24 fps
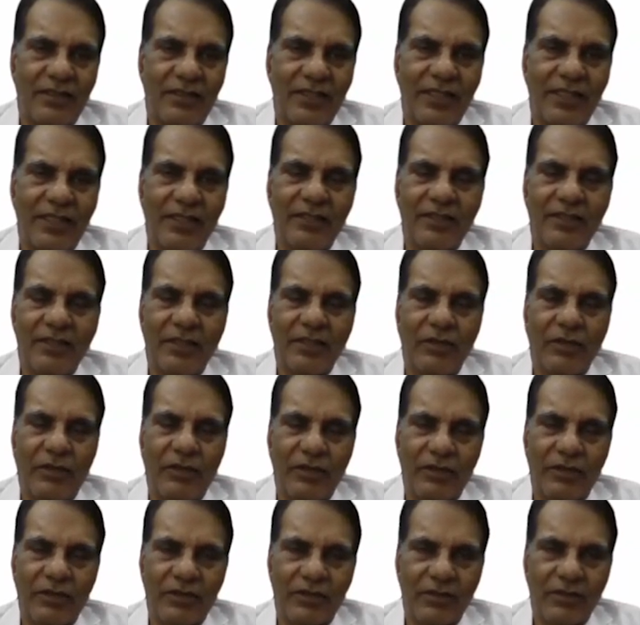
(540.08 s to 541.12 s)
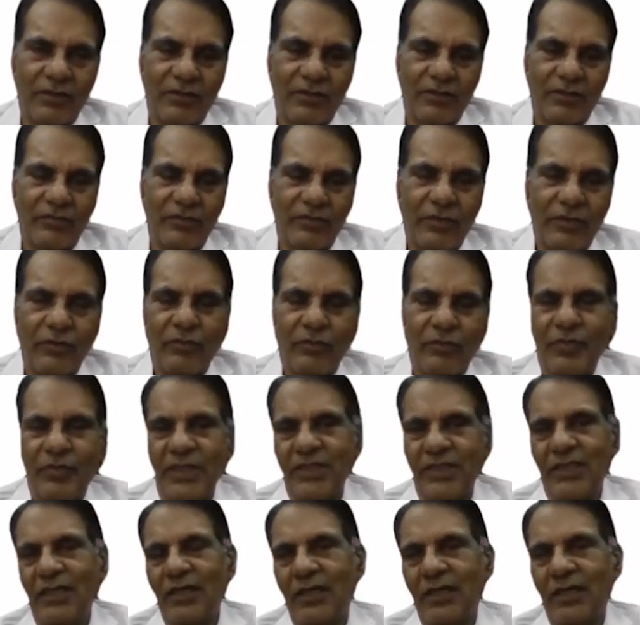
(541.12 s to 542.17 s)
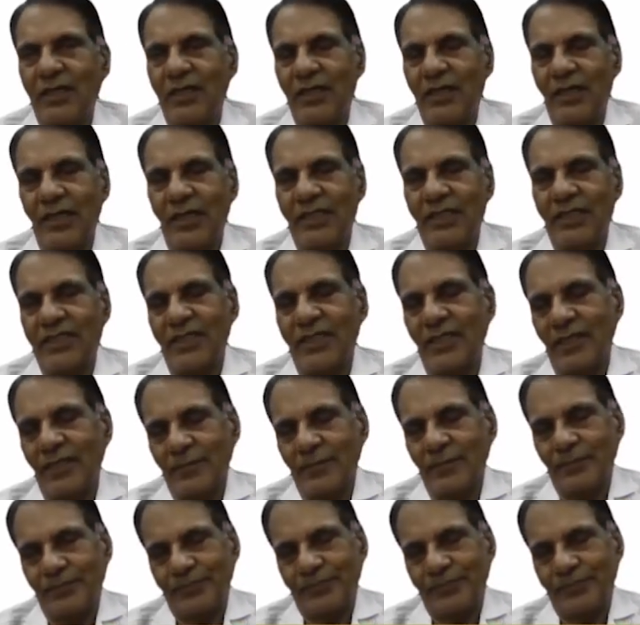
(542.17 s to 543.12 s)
Thanks a lot for your patient listening.